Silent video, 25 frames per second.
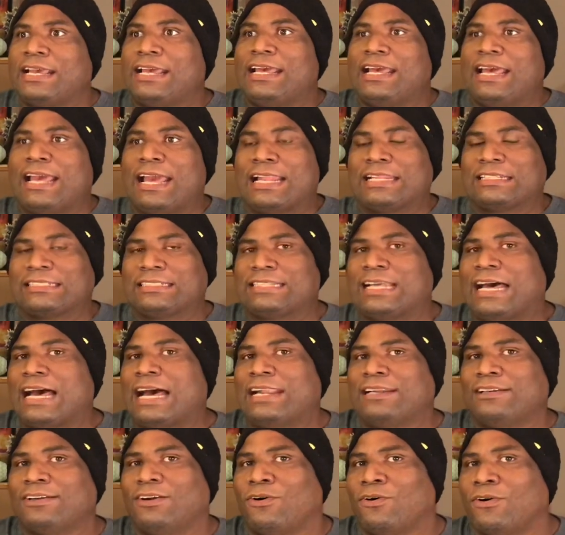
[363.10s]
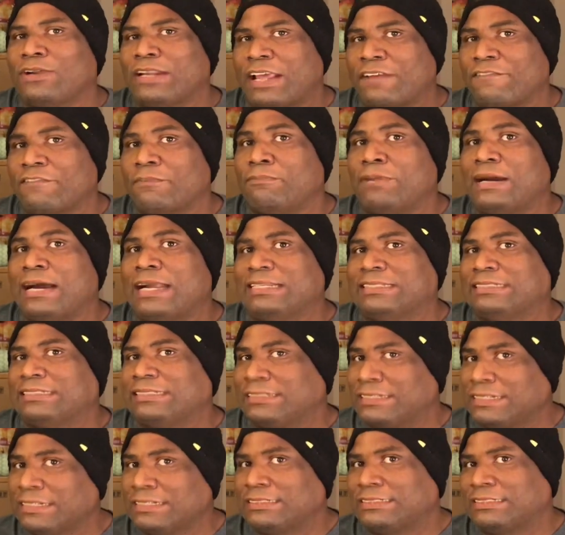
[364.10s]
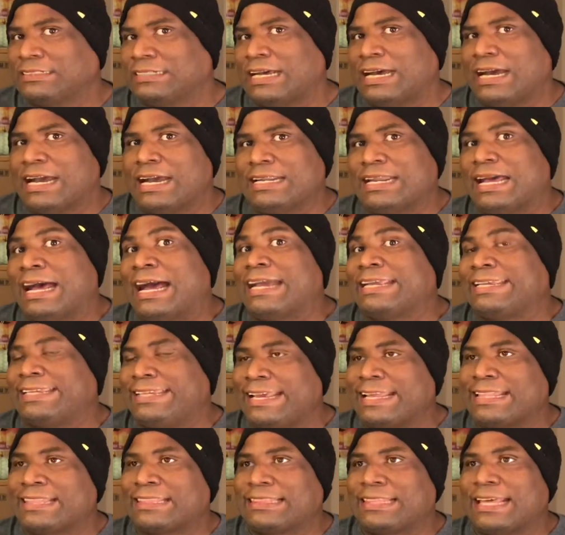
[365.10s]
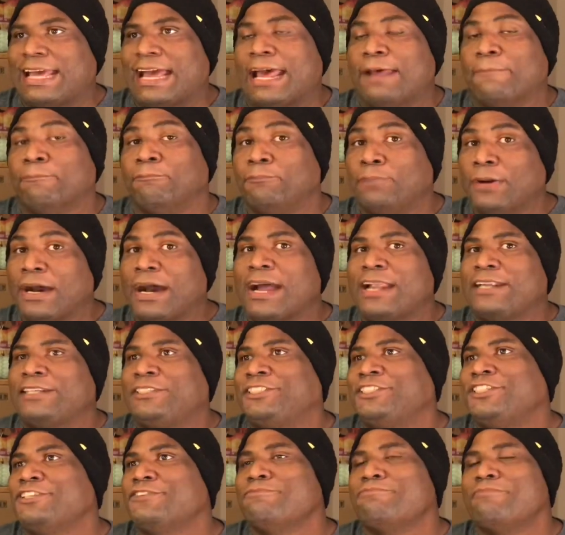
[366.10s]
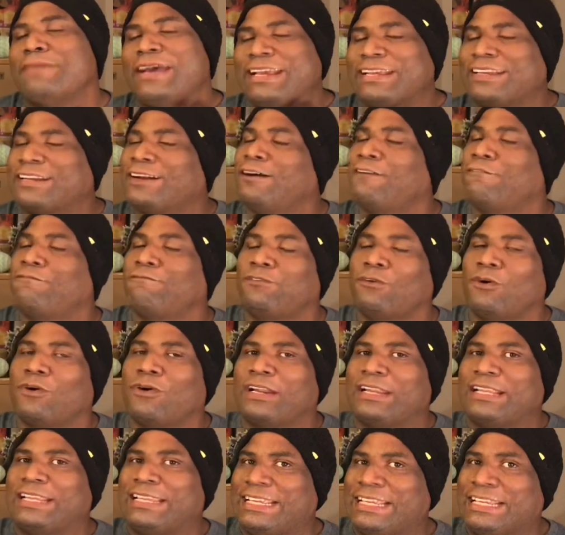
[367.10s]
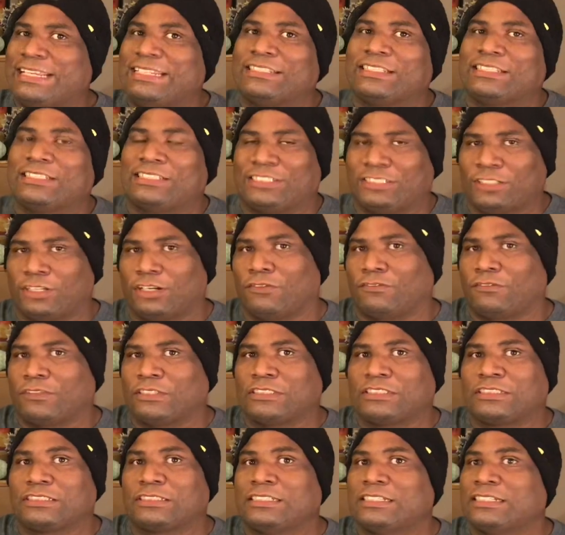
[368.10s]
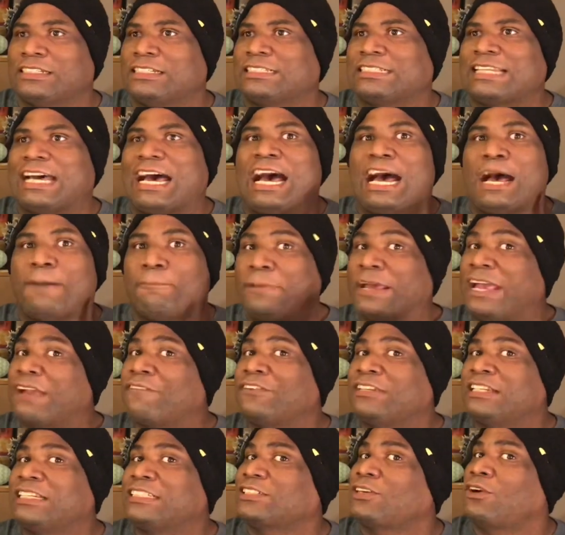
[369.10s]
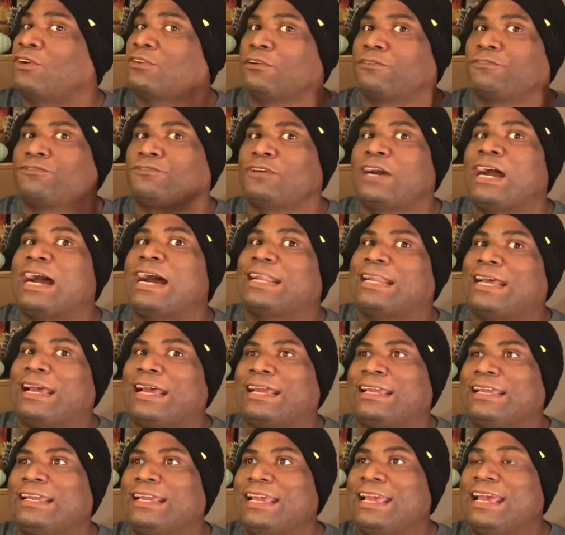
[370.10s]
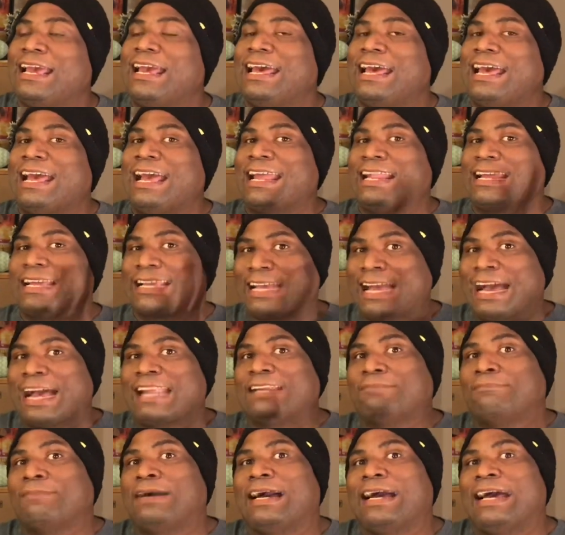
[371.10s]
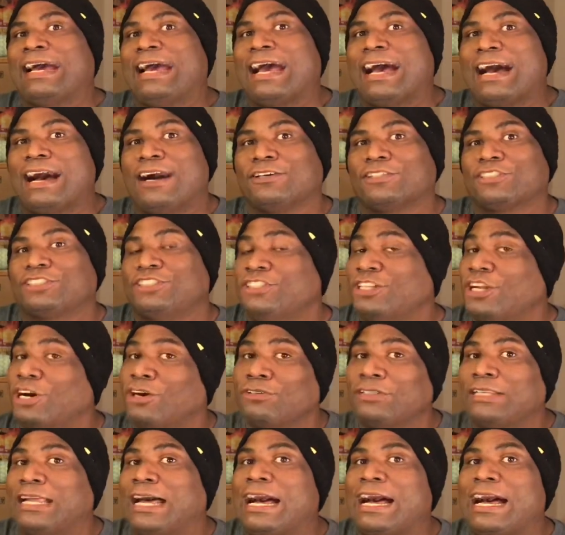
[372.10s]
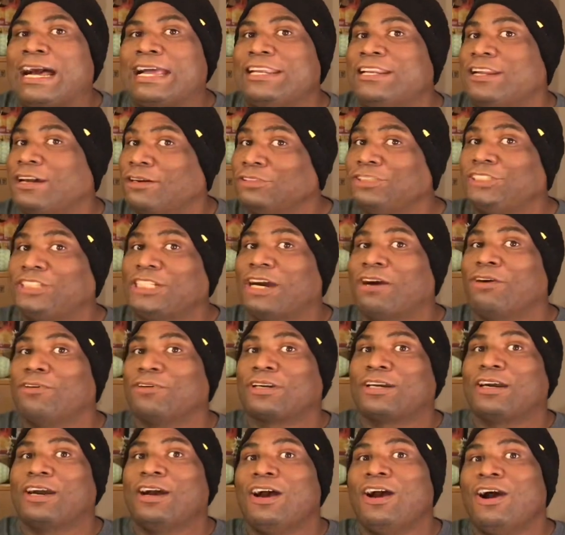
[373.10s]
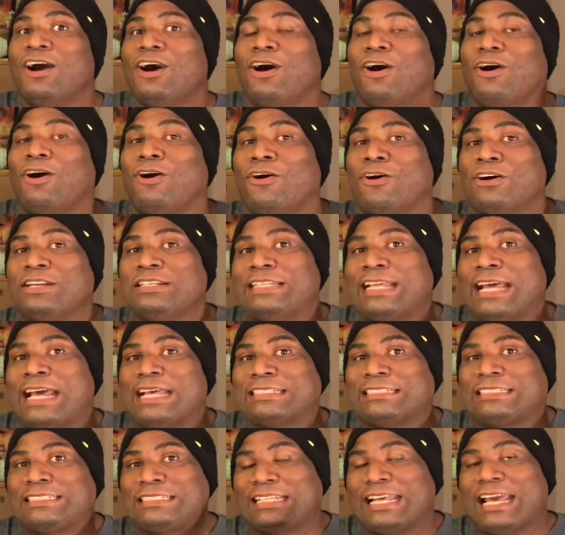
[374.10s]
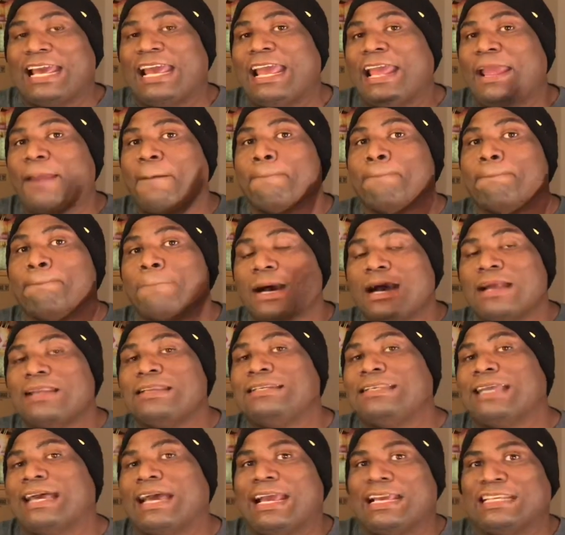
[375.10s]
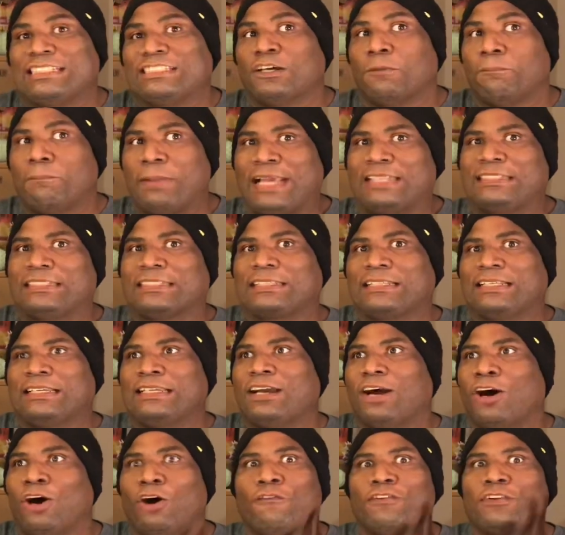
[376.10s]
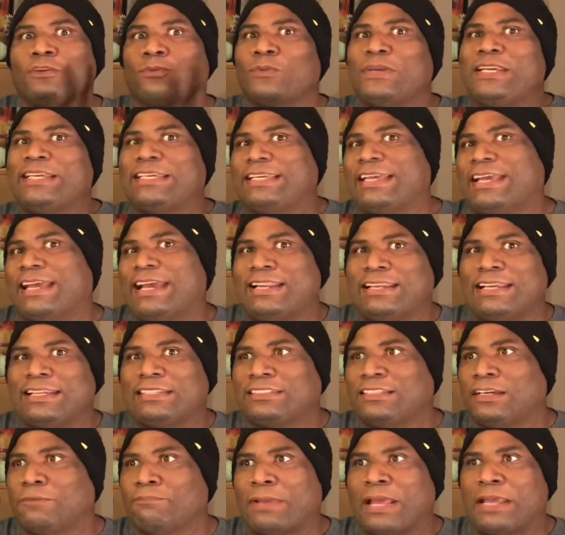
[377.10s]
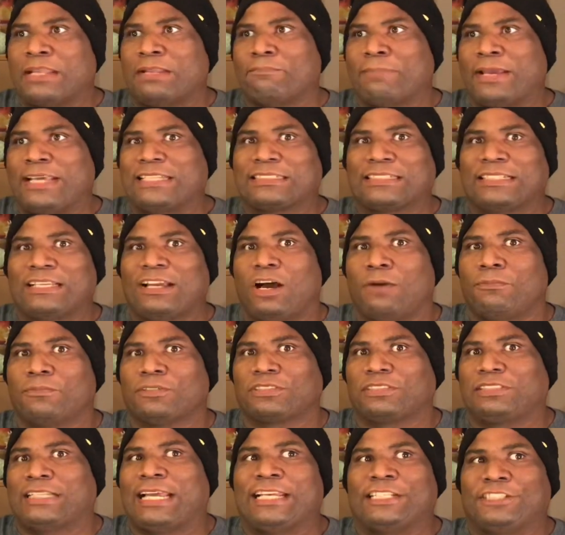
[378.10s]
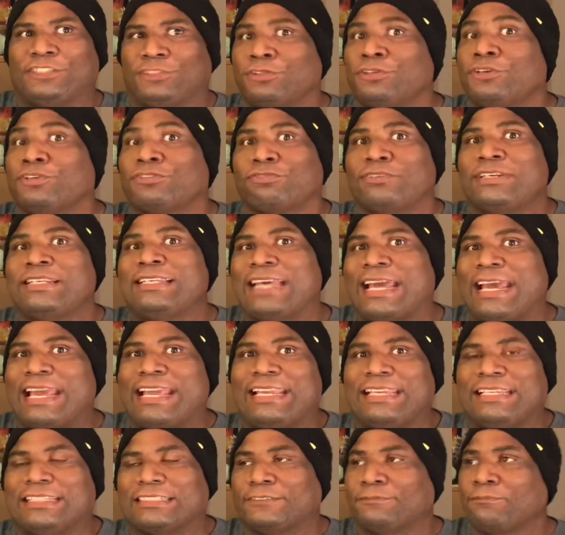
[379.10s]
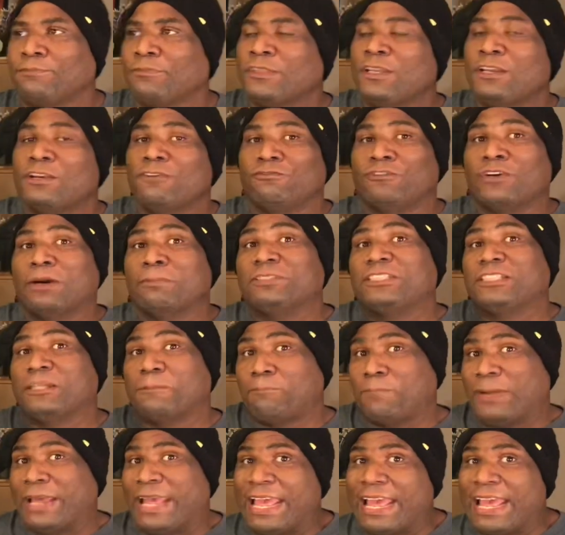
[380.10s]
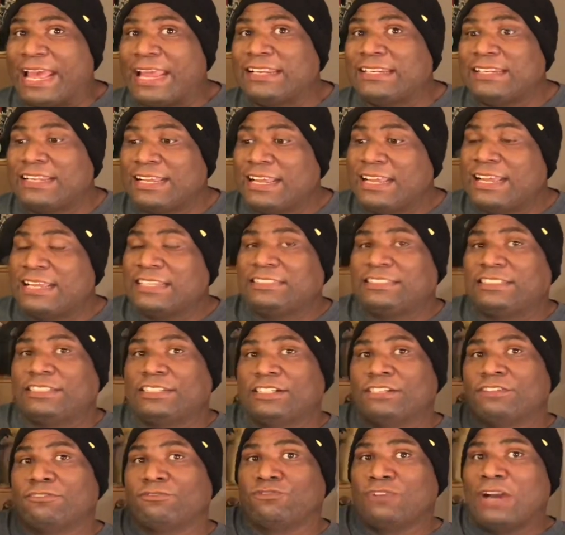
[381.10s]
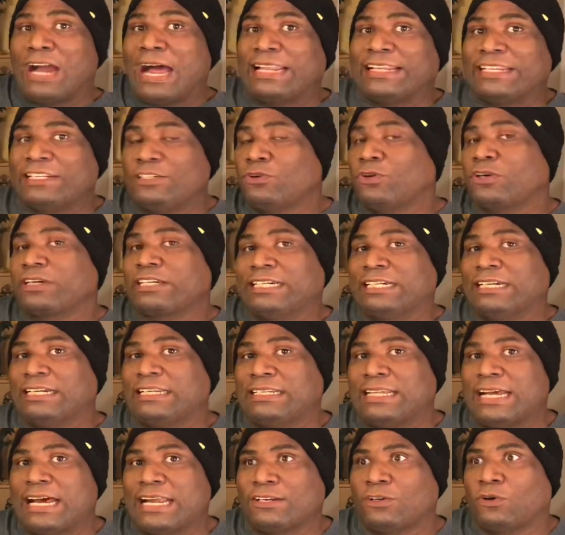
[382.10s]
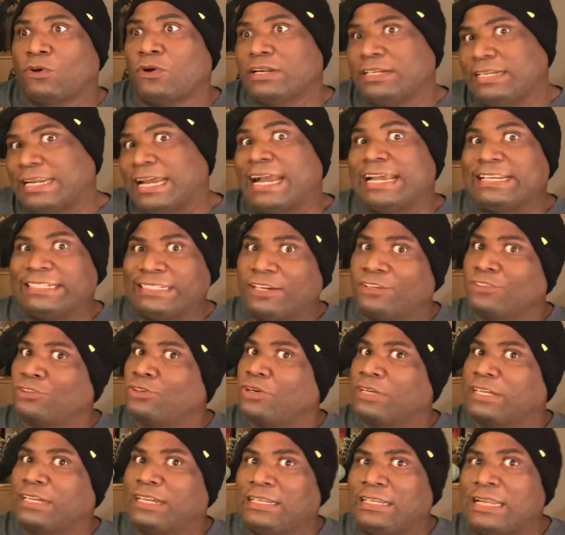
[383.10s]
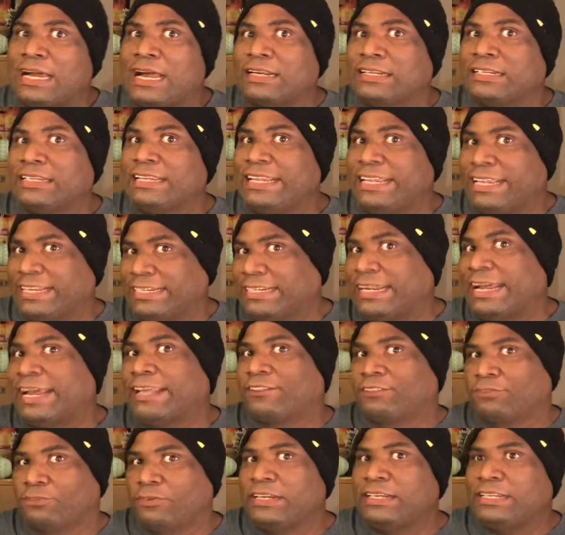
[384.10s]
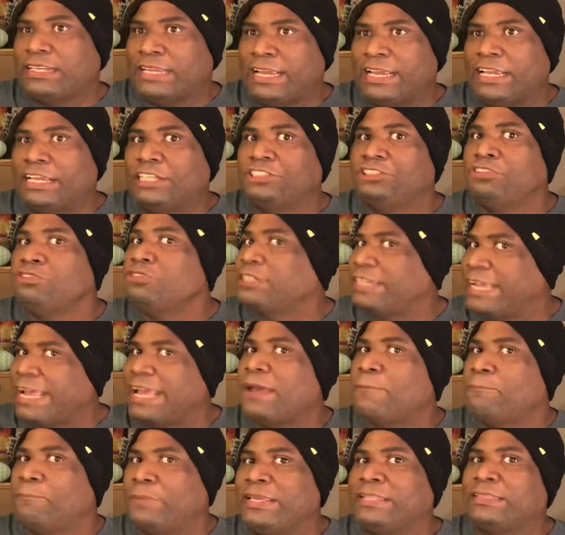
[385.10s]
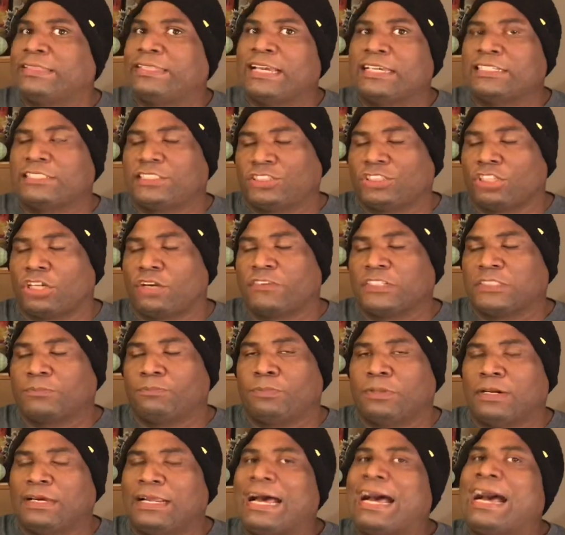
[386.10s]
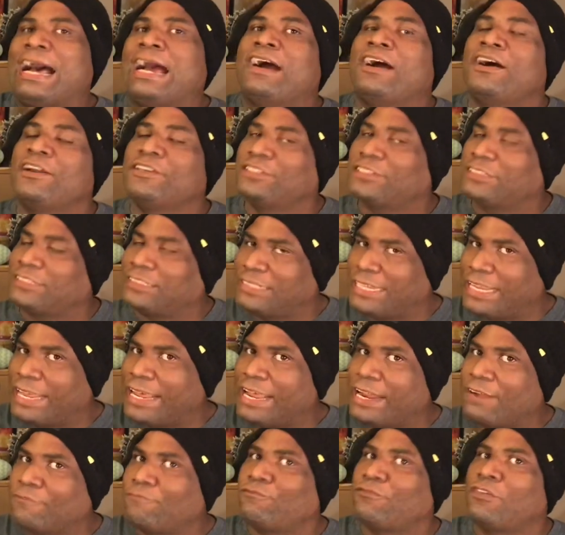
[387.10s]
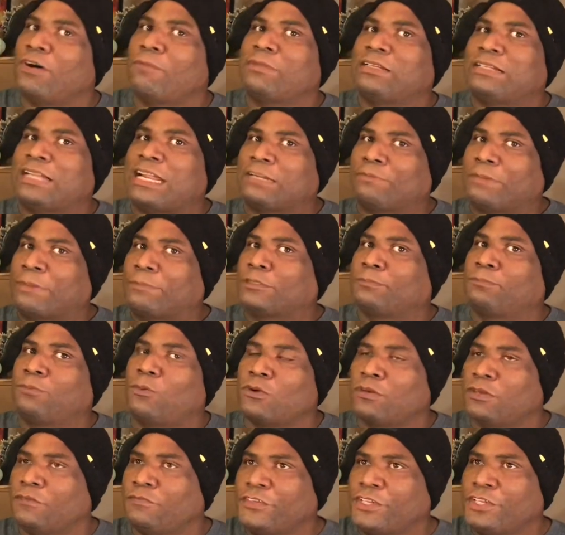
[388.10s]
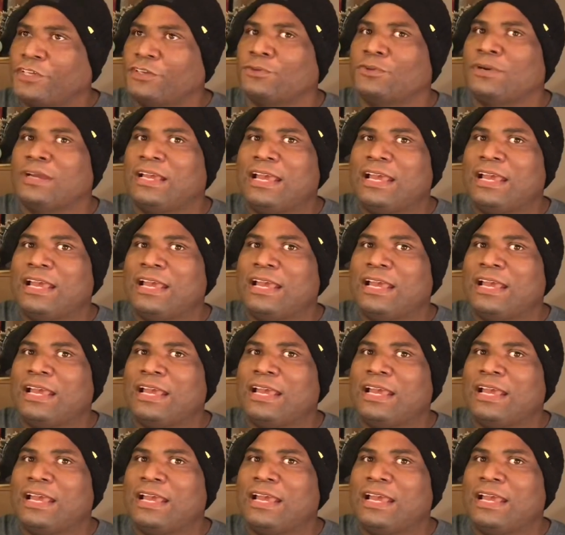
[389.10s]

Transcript: and it's not on everybody's good side. I get that. But you make up for it in the service, because I paid for this on a Friday, and it got to my house, no lie, no joke, on that same Monday. So basically, over the weekend, it took basically almost like 2 or 3 days from Japan to Raleigh, North Carolina or Knightdale, North Carolina in like 3 days, you can't beat that service. But I understand from a lot of people's point of view